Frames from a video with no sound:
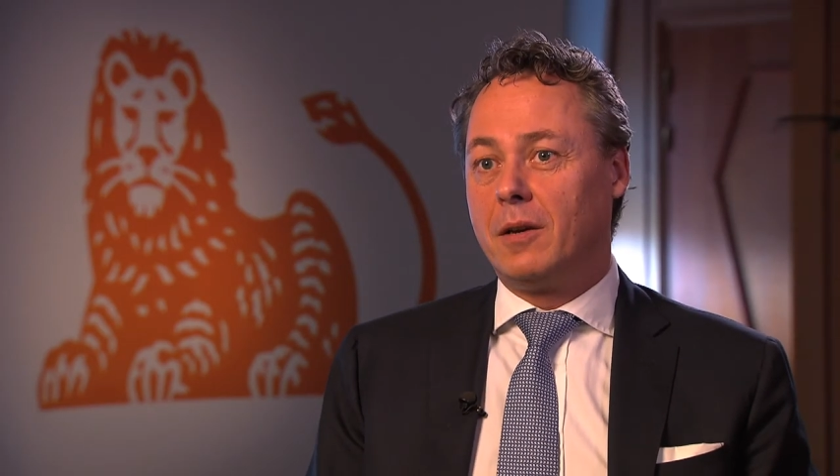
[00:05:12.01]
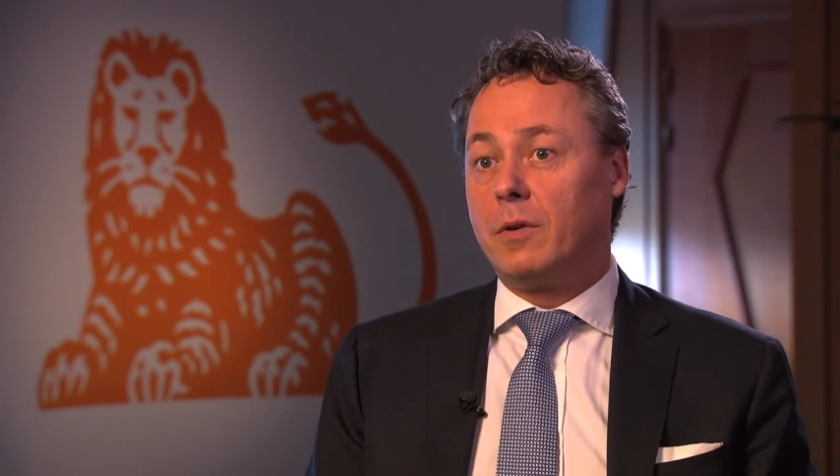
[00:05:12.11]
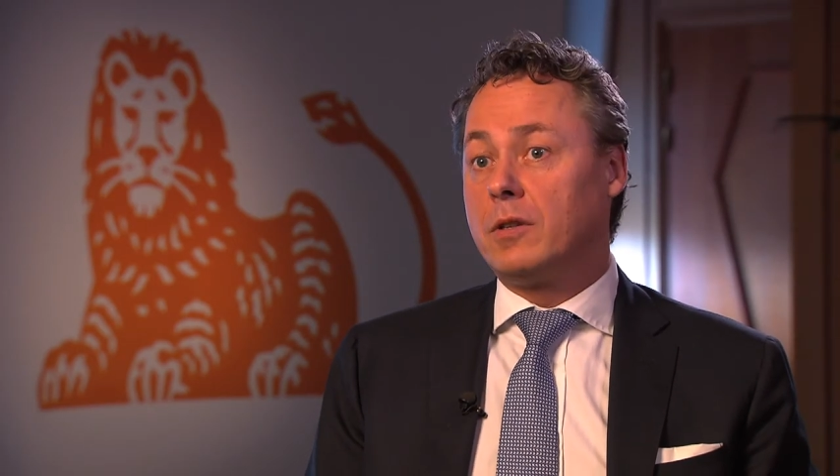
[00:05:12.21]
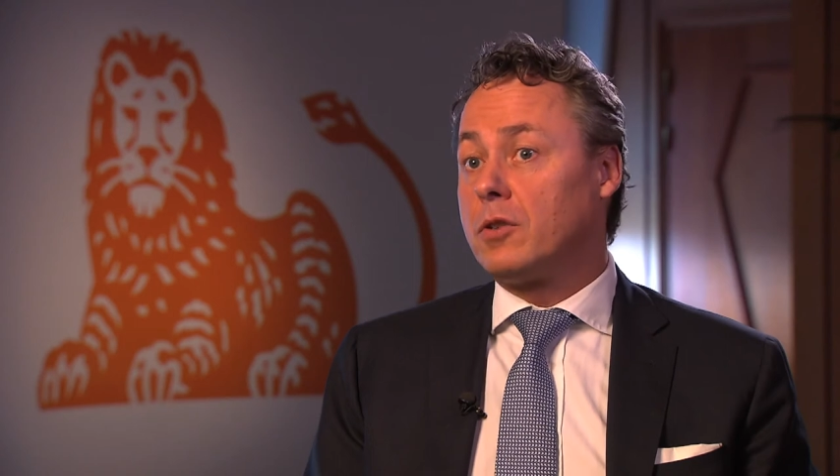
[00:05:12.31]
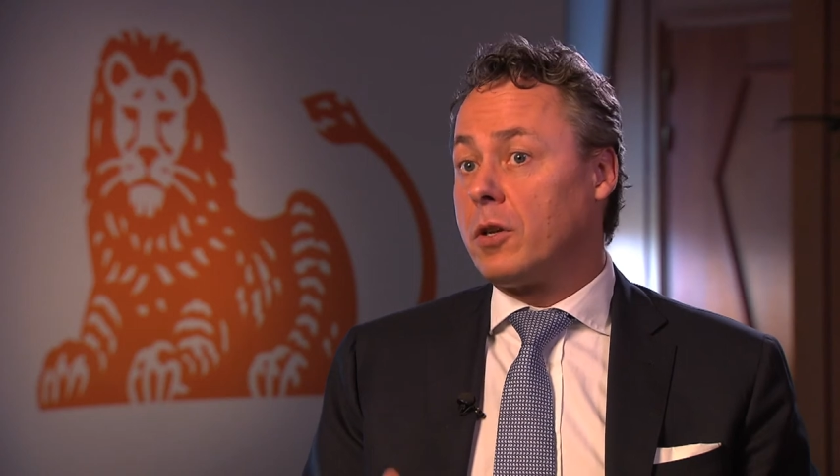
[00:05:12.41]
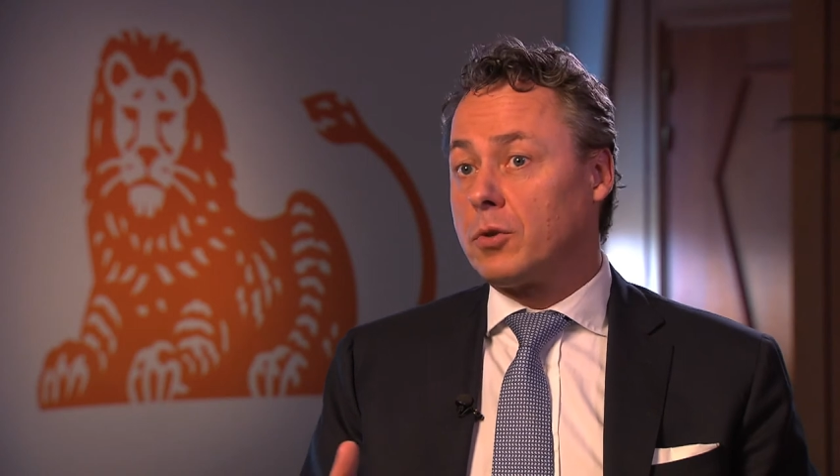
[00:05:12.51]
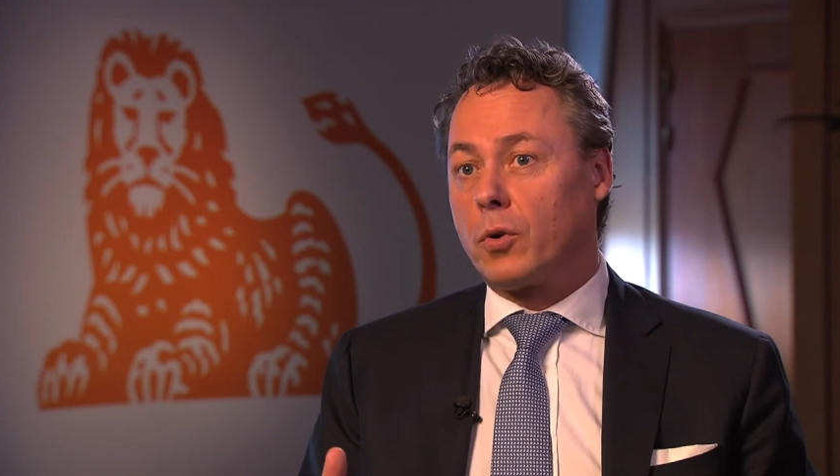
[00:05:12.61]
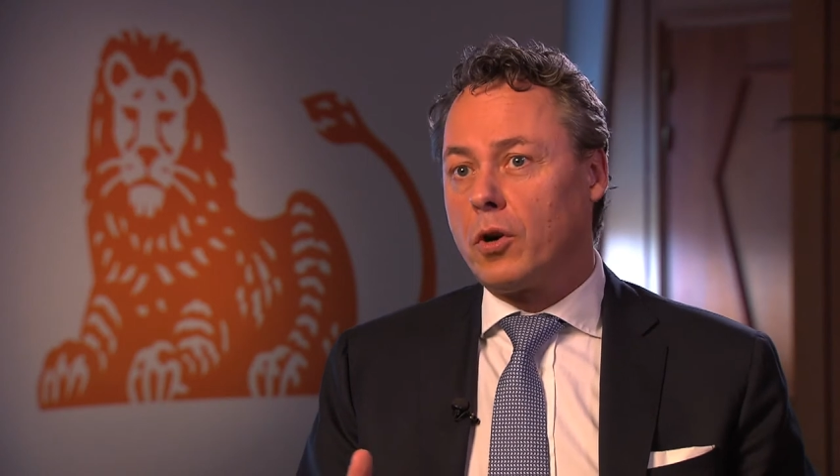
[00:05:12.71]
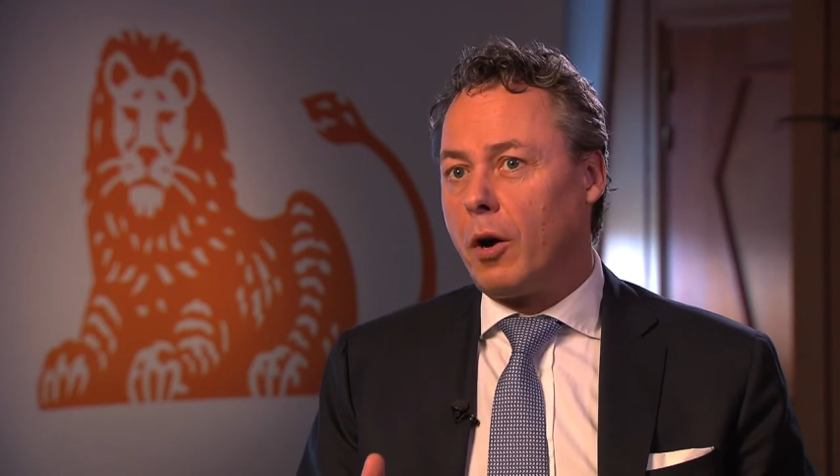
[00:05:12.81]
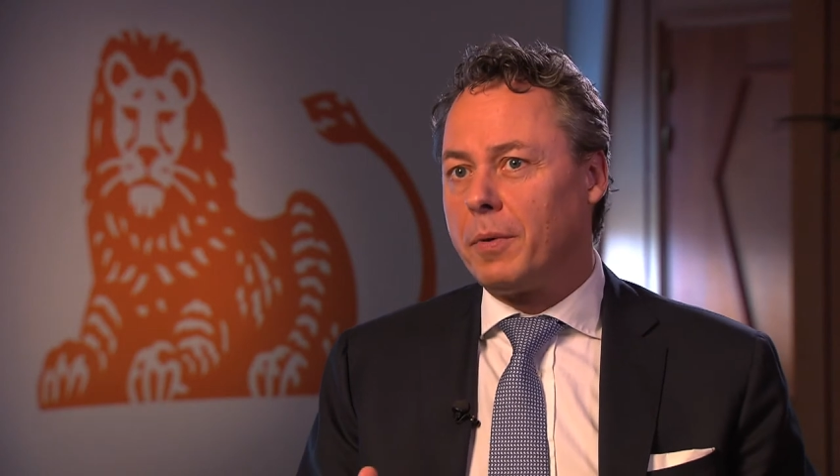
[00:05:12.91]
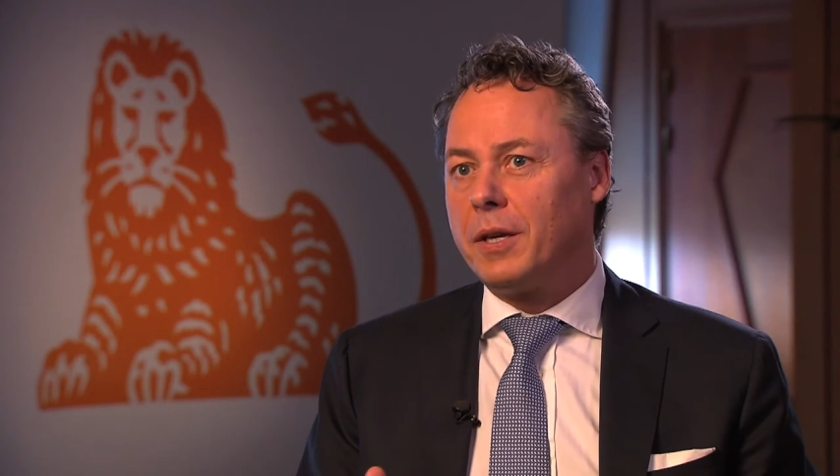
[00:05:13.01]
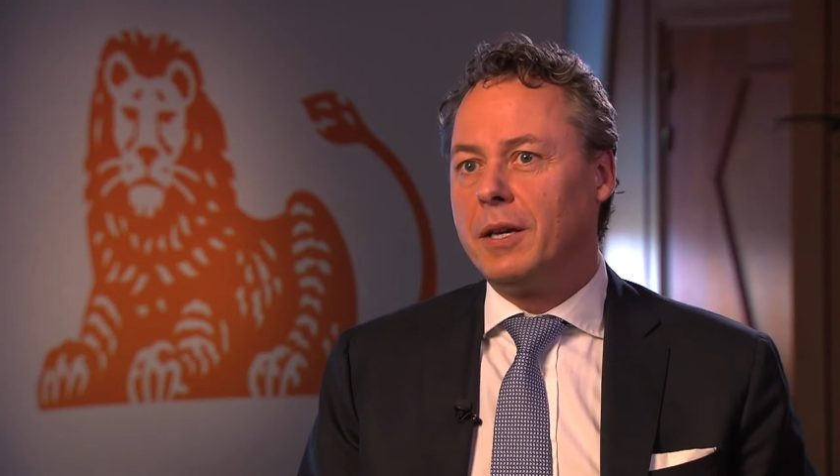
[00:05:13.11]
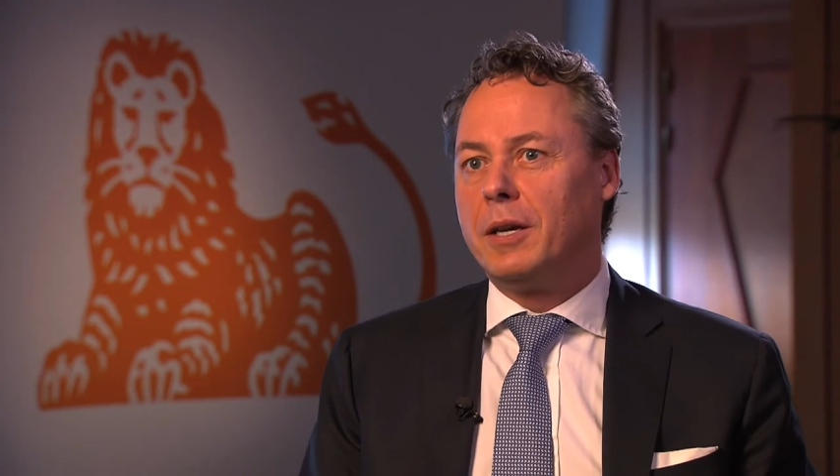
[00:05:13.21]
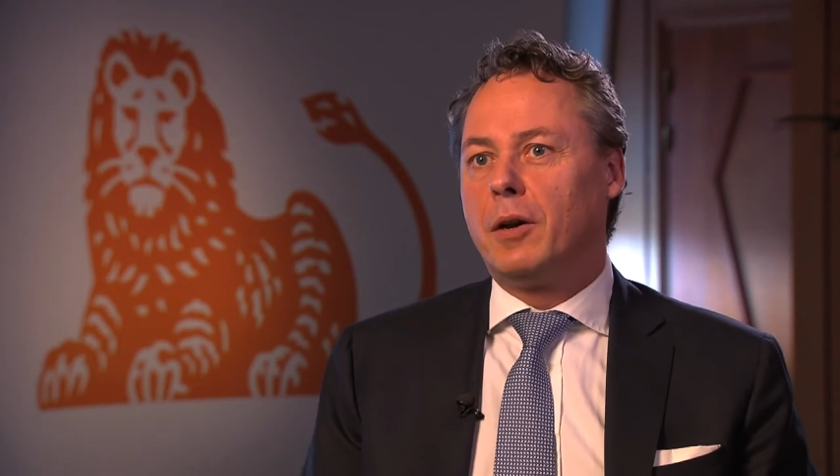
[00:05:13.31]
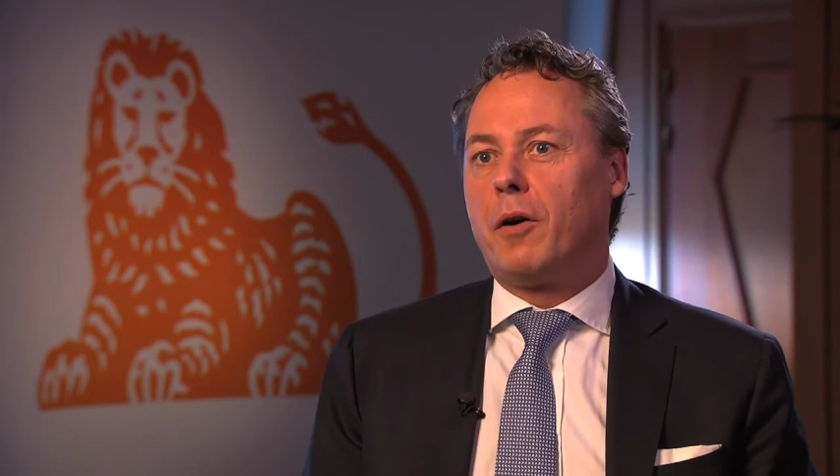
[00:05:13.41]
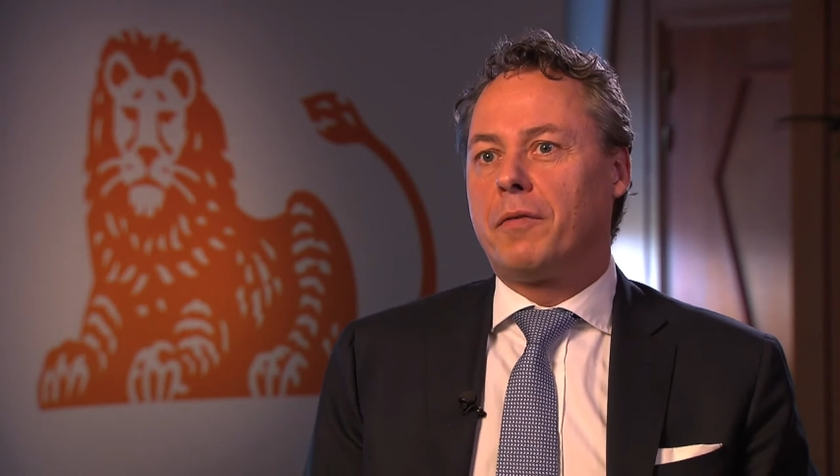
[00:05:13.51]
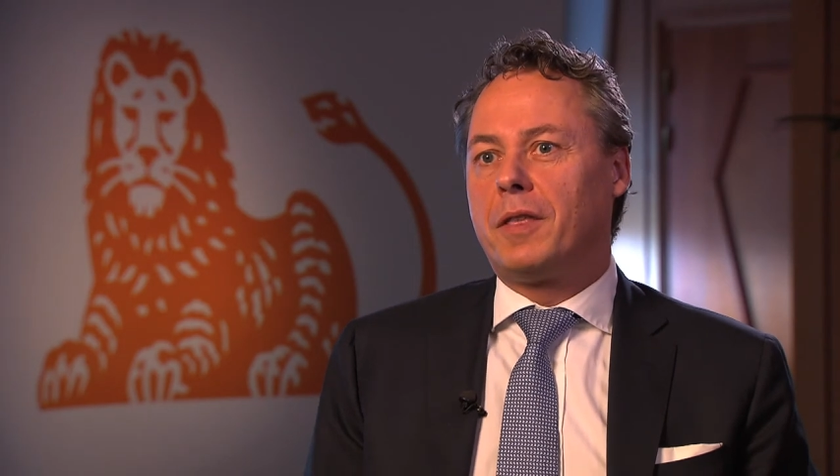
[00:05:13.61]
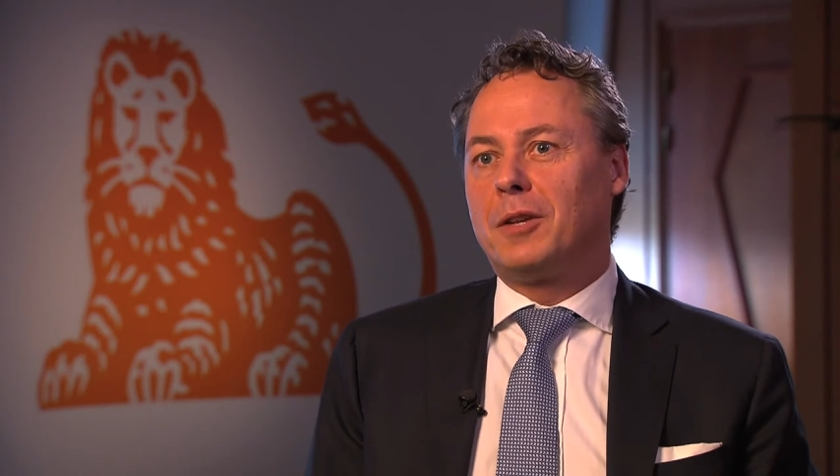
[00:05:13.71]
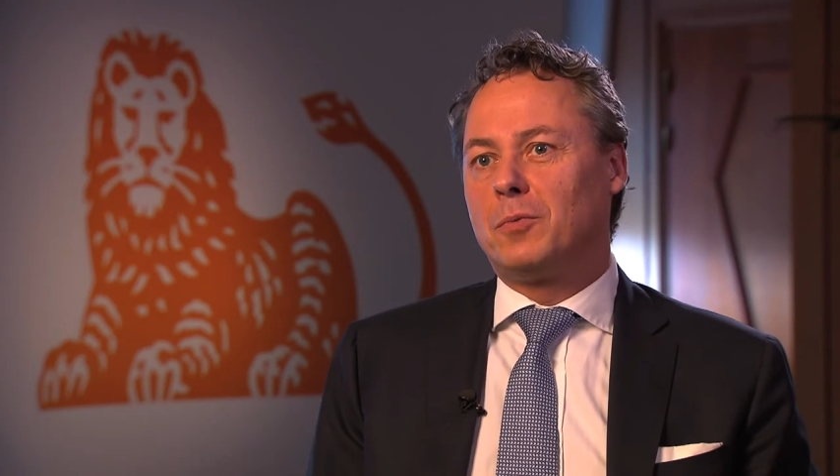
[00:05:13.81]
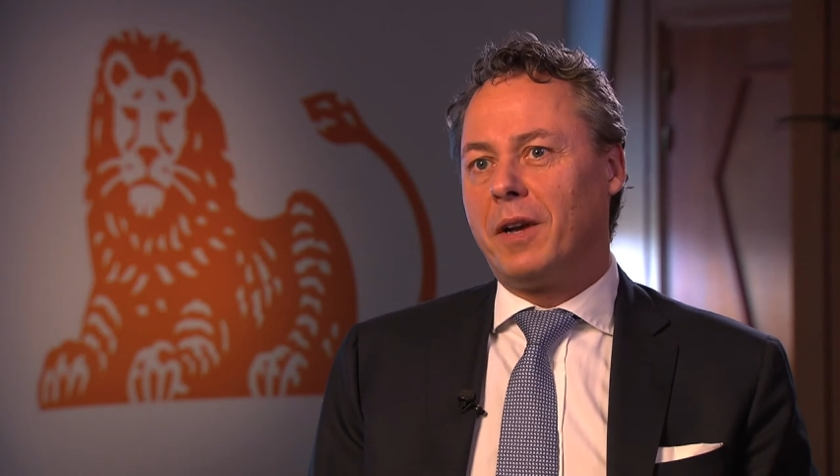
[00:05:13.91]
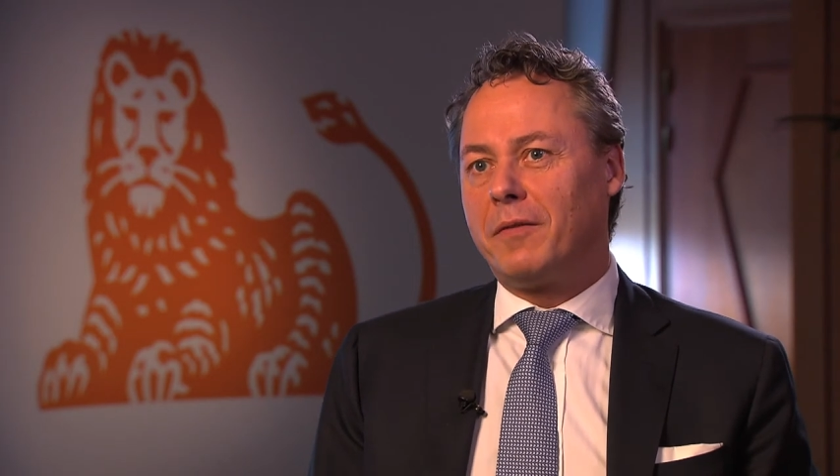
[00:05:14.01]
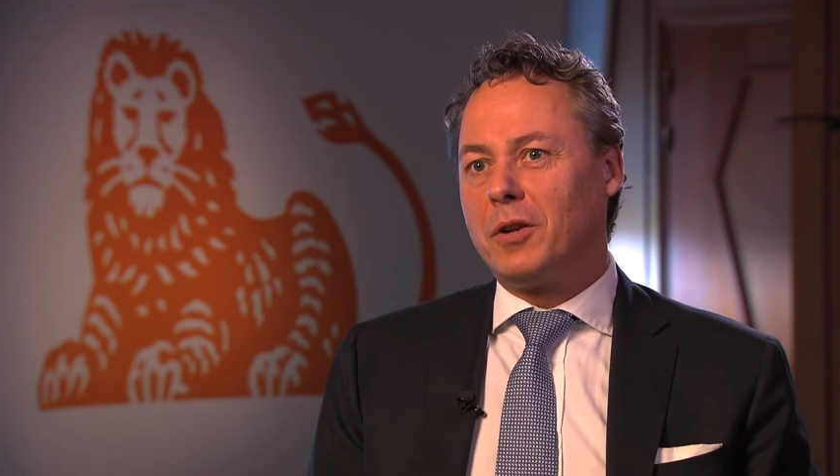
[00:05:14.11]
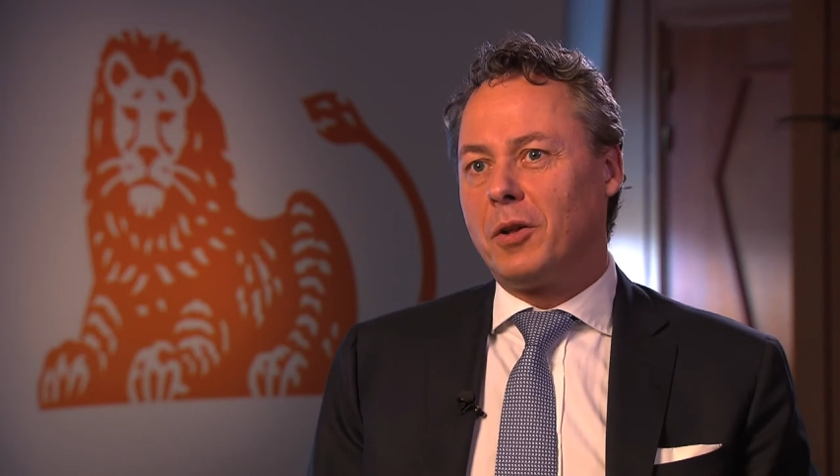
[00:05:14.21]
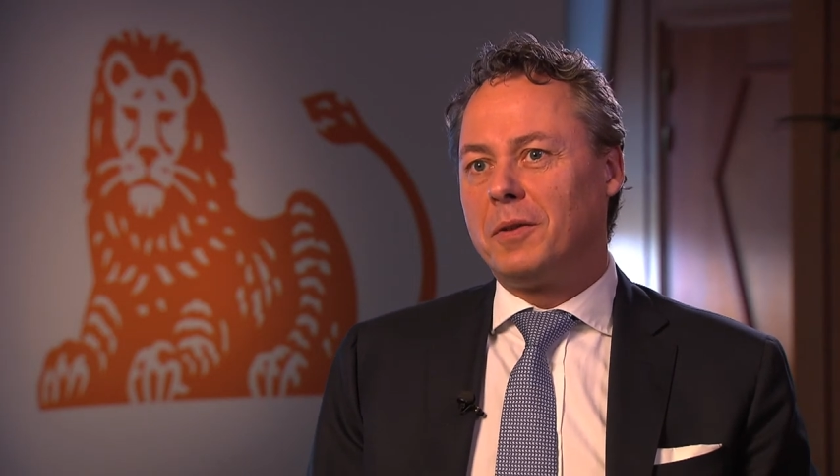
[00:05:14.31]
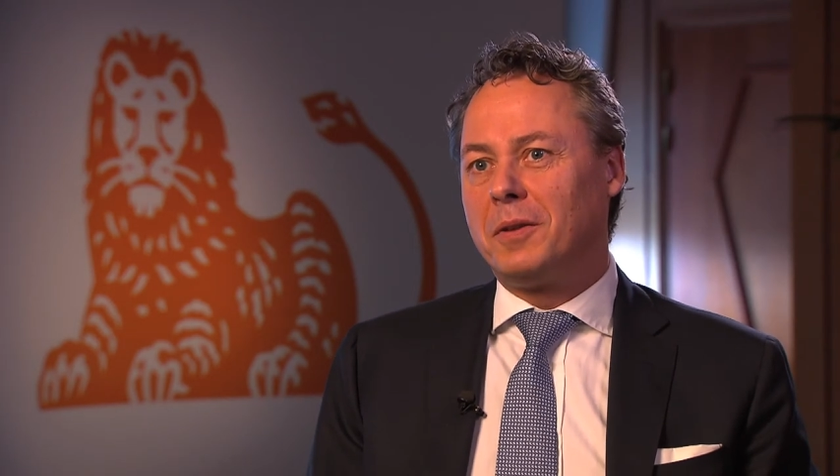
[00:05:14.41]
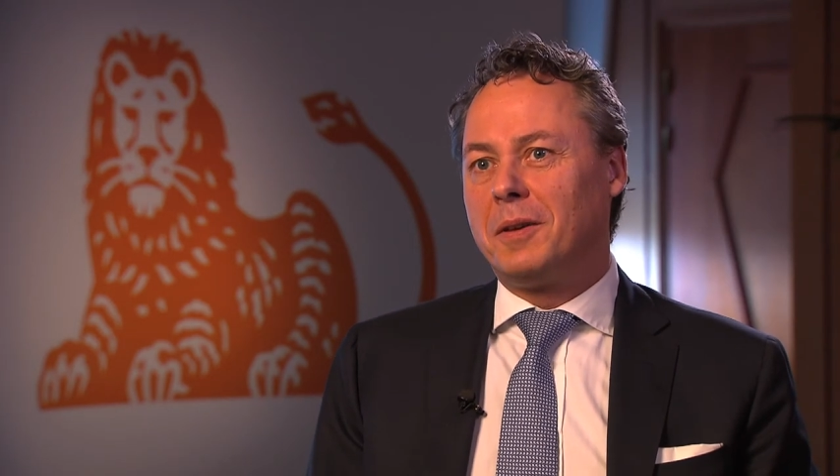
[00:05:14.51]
which is also a copy of things we have done